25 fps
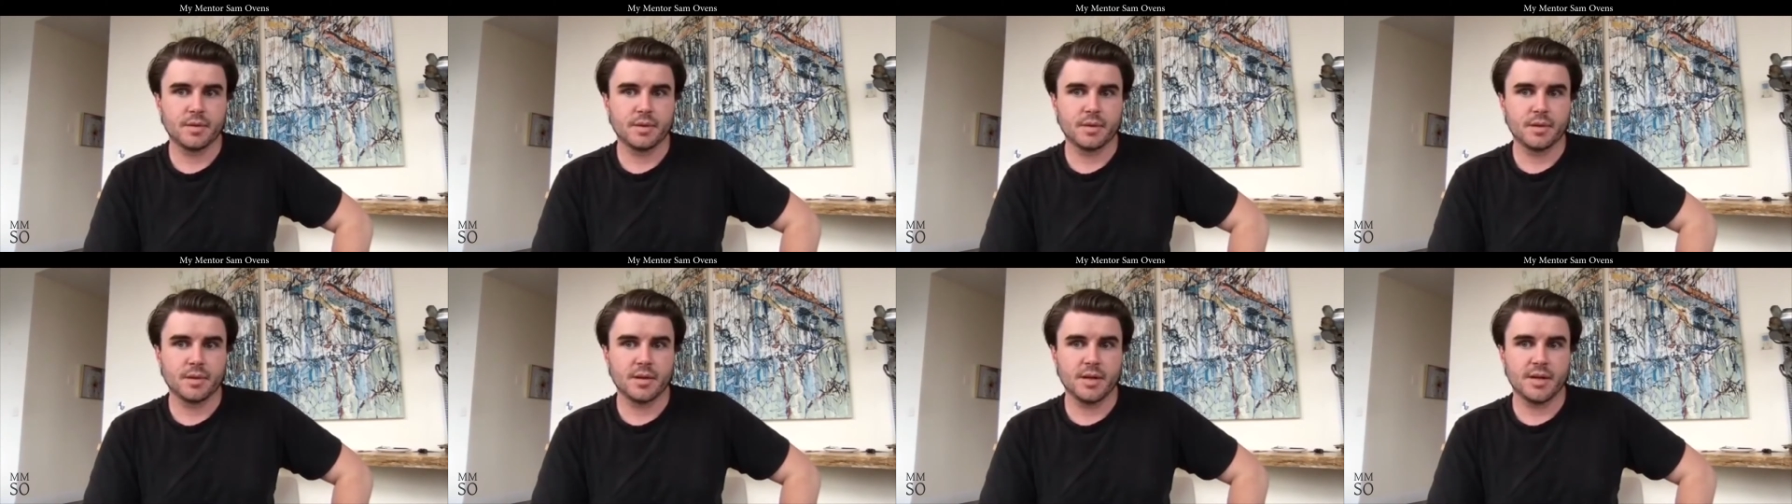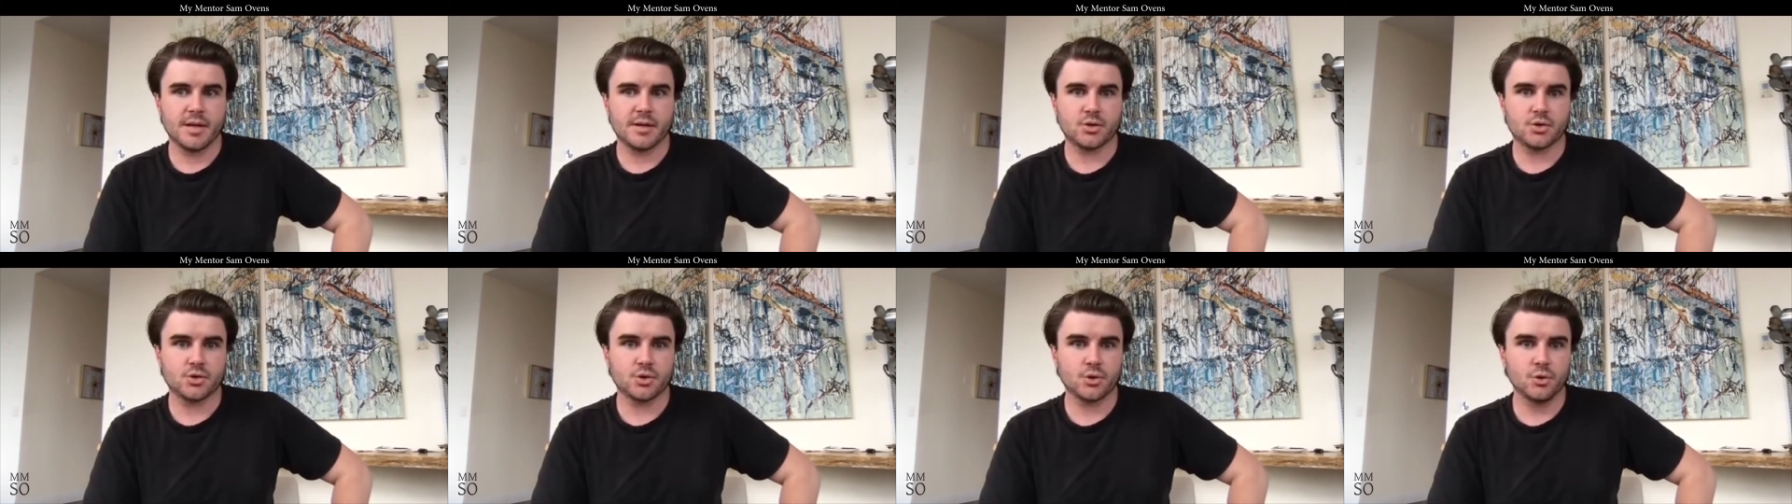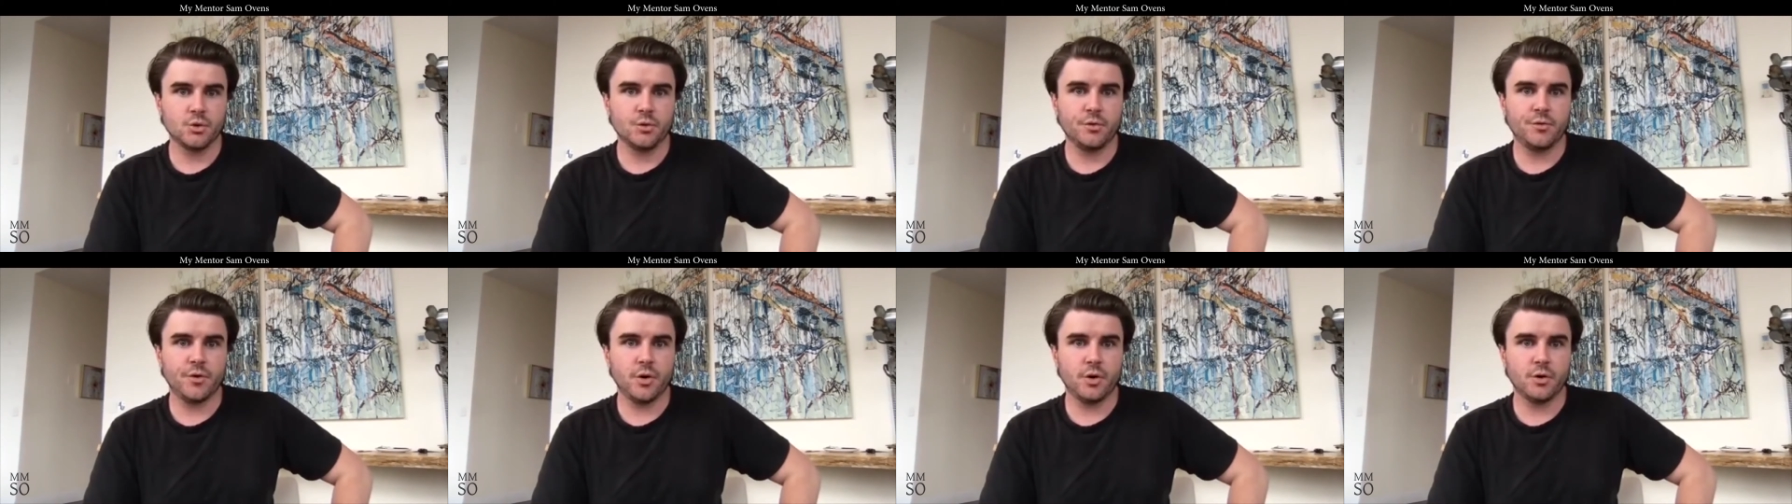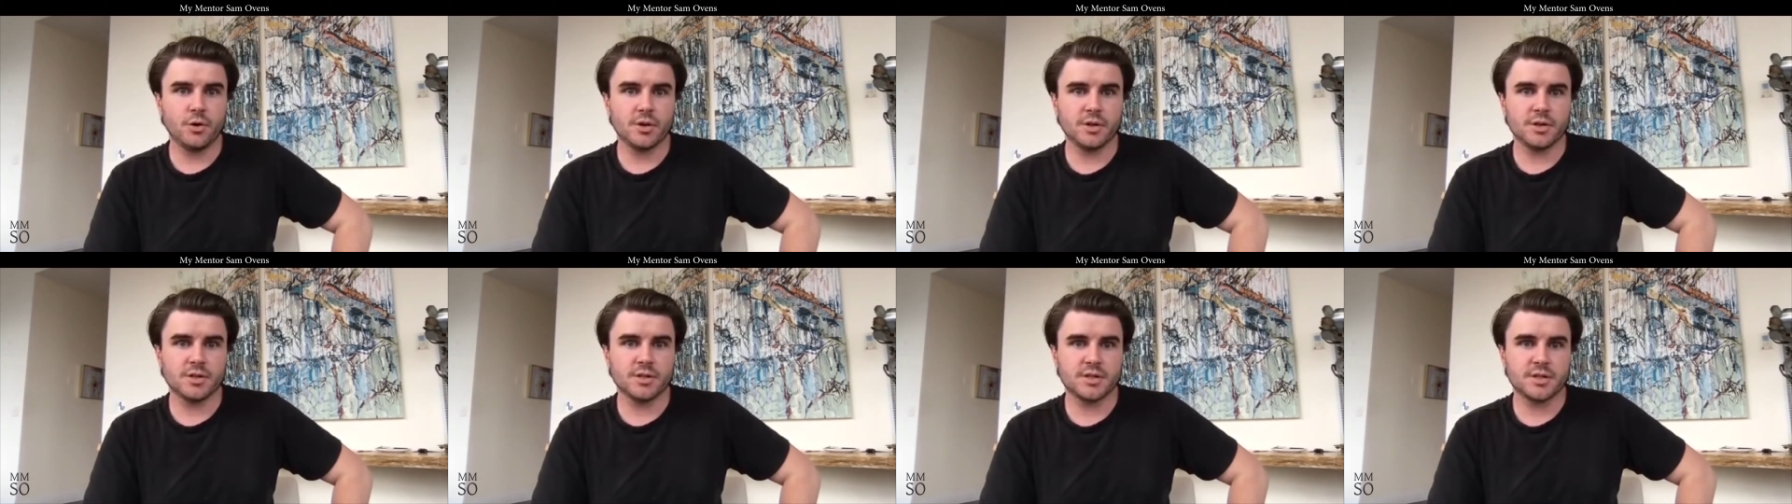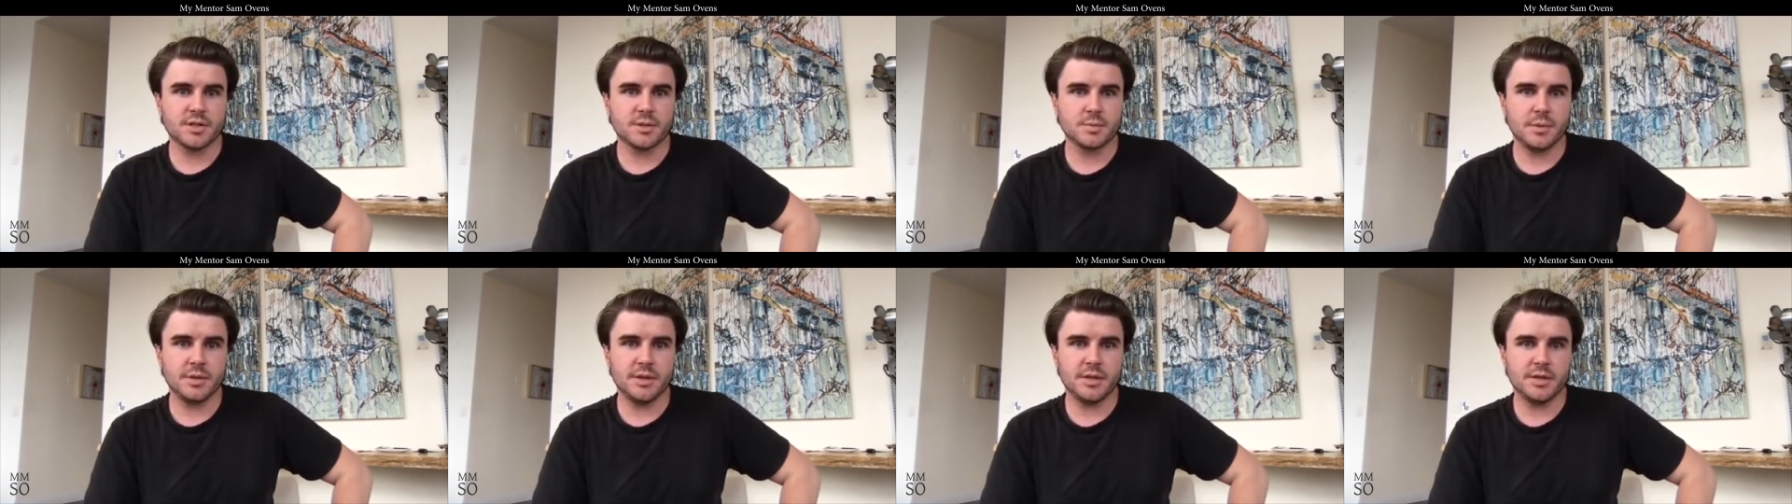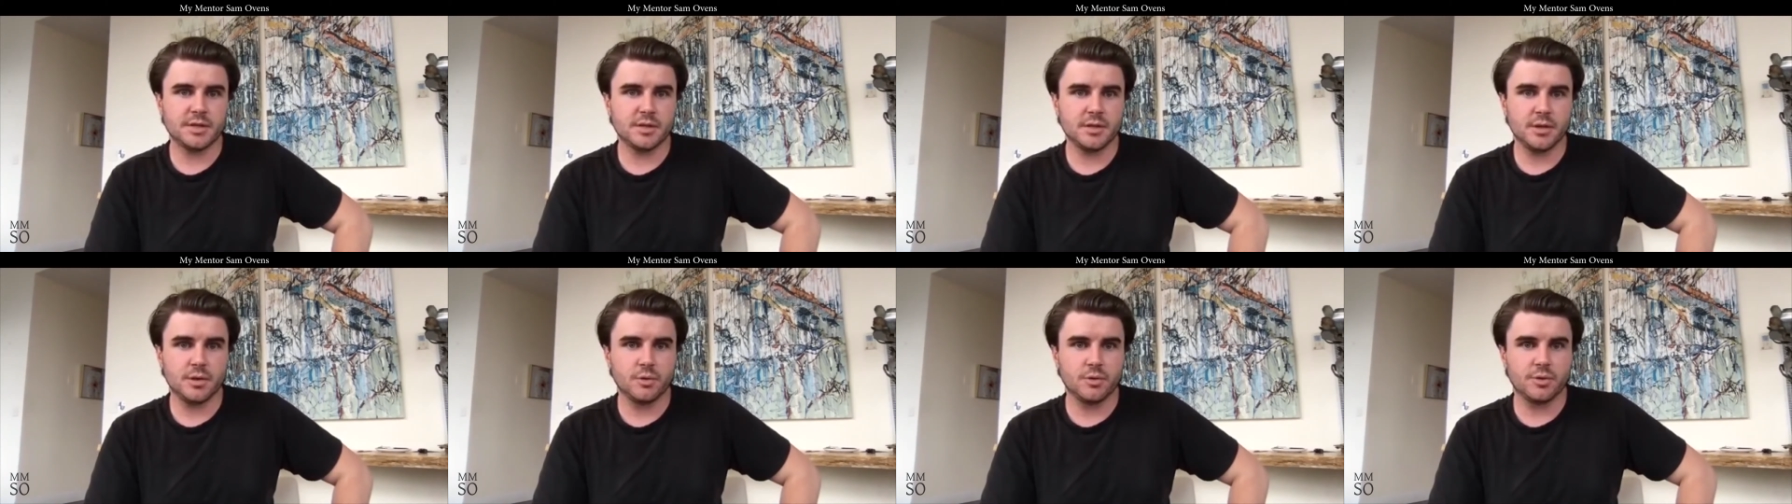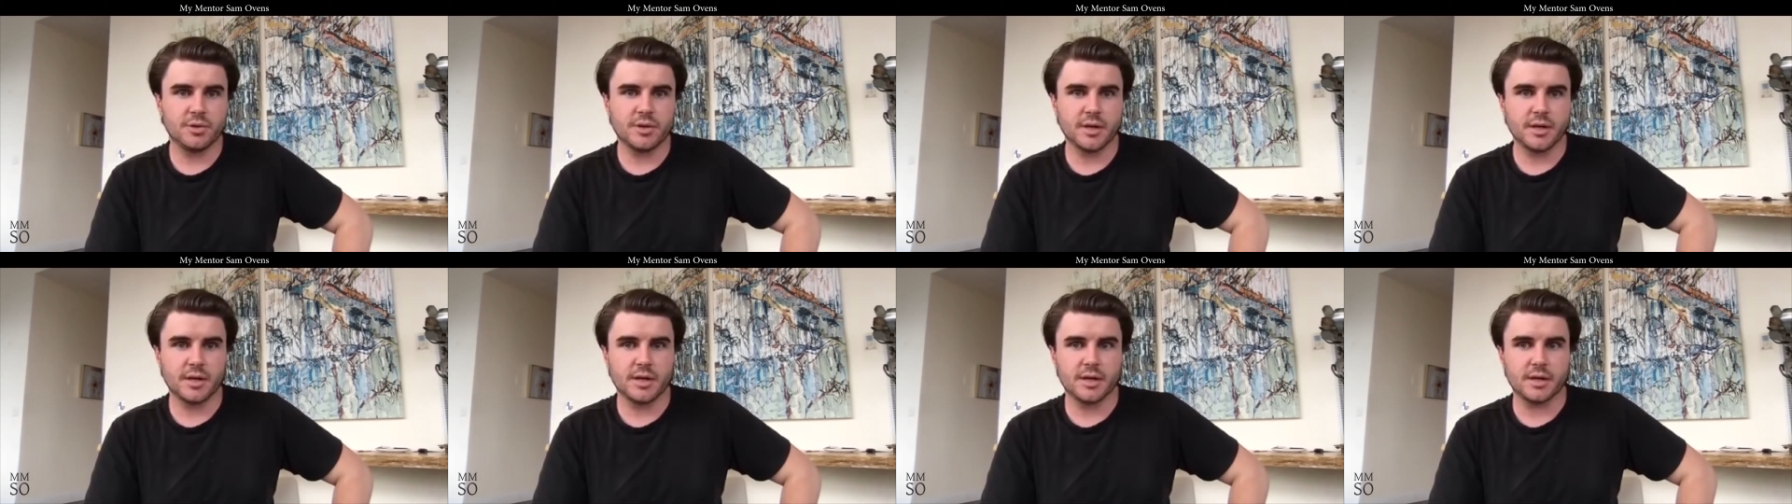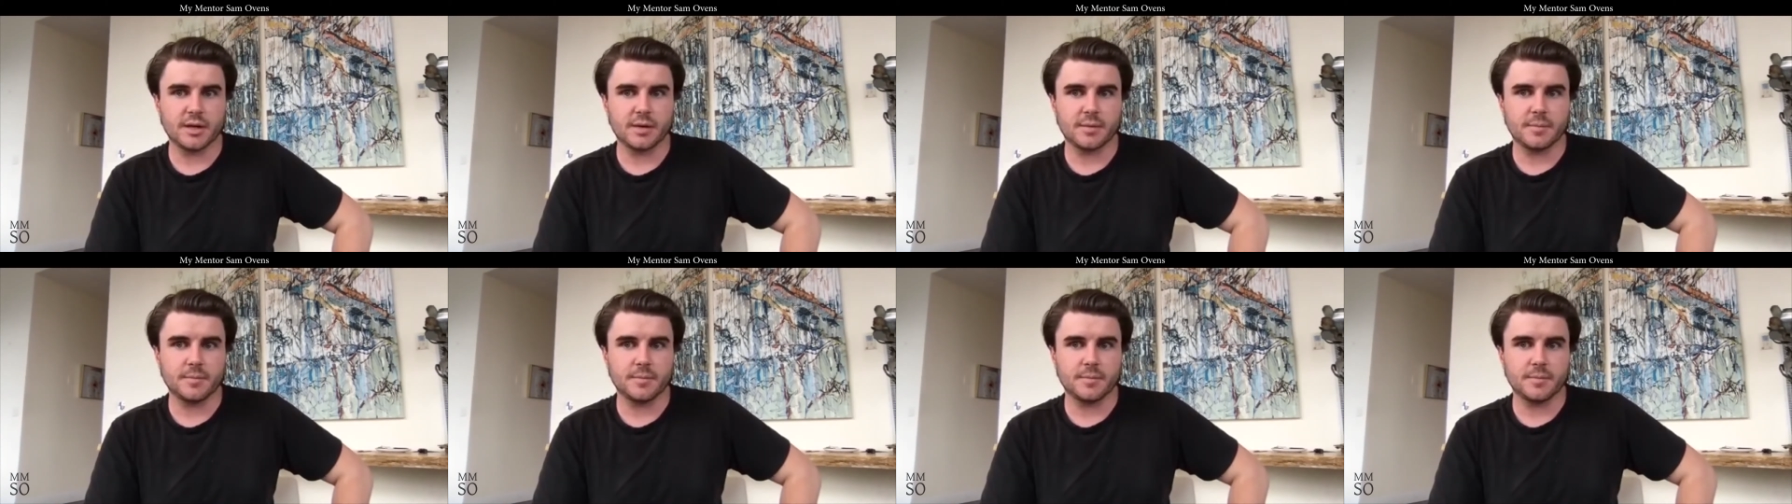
Like, true focus is when there's no thinking.